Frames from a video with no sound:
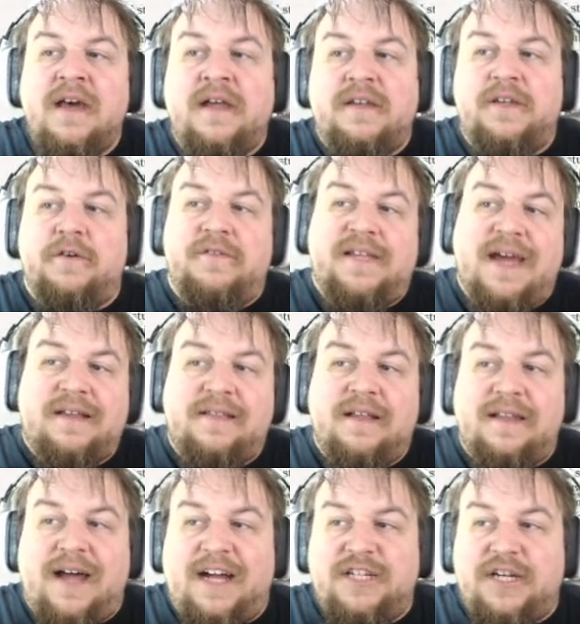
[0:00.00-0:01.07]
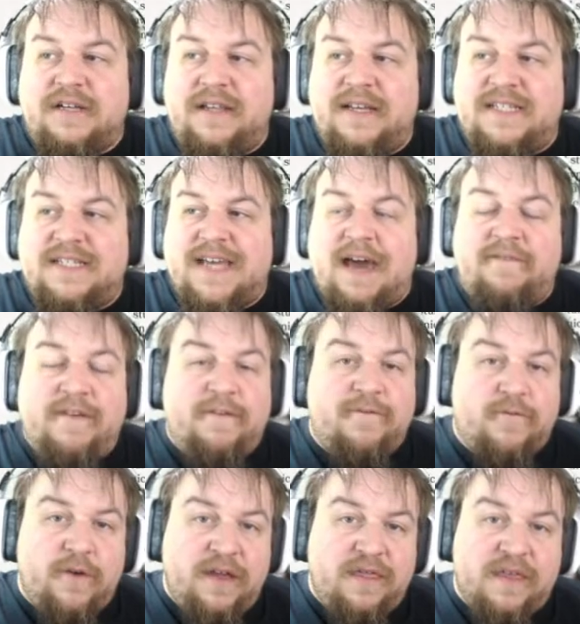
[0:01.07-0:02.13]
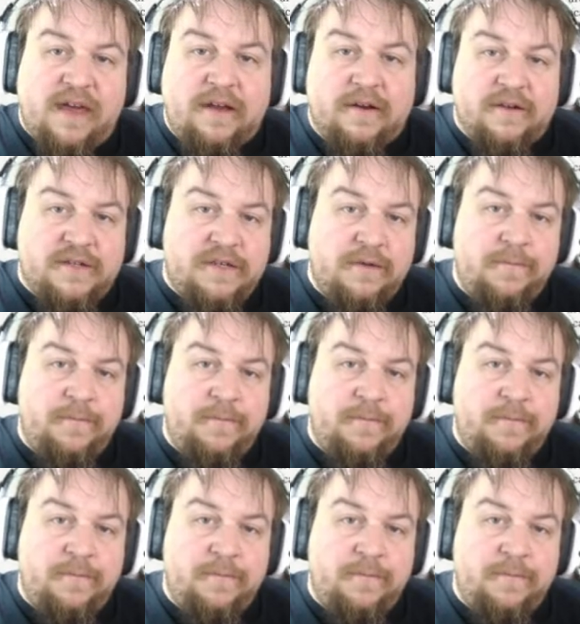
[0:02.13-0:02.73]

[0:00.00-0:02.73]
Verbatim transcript: to technologically savvy free thinkers.